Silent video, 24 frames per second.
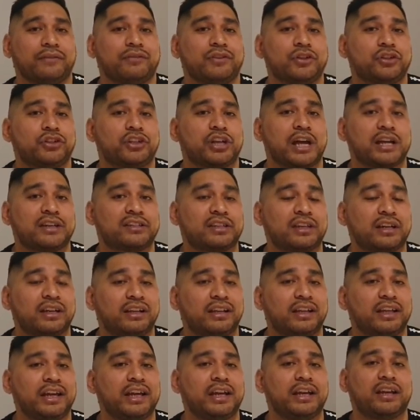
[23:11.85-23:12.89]
If you're chasing a
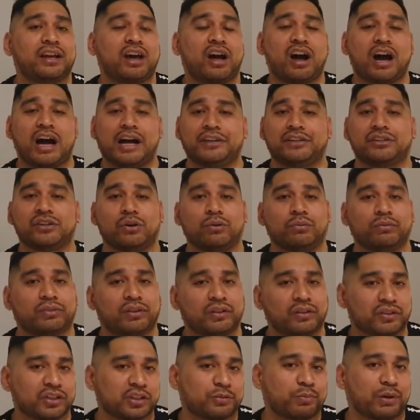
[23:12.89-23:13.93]
lead, I don't
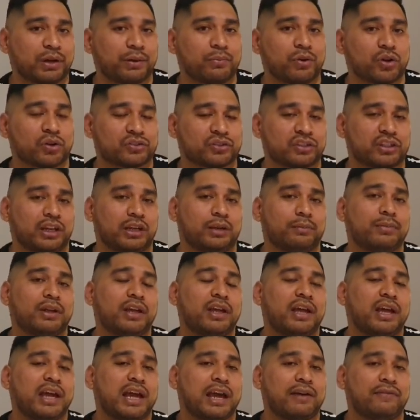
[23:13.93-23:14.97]
think the Springboks team
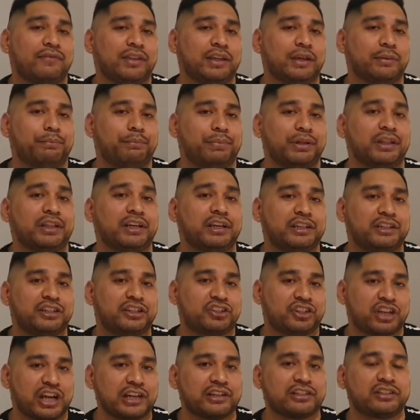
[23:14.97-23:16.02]
have the ability to
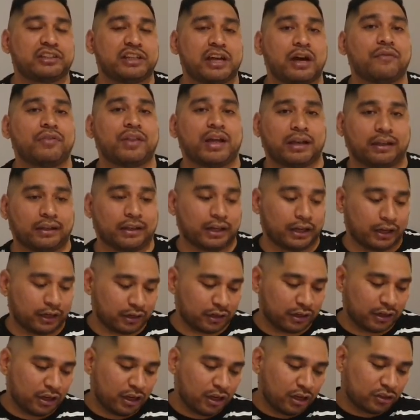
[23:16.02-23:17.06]
chase down that lead.
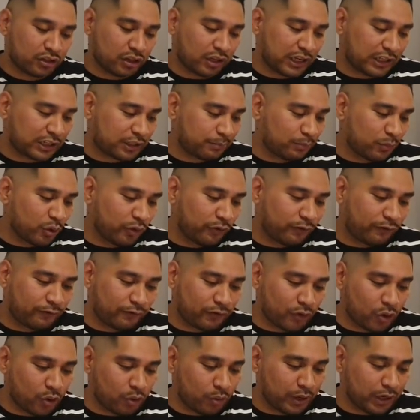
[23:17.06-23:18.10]
So let's move
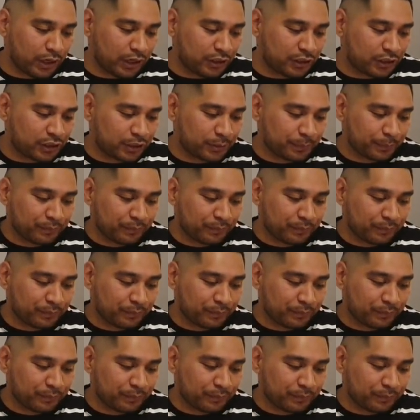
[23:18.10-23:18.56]
forward.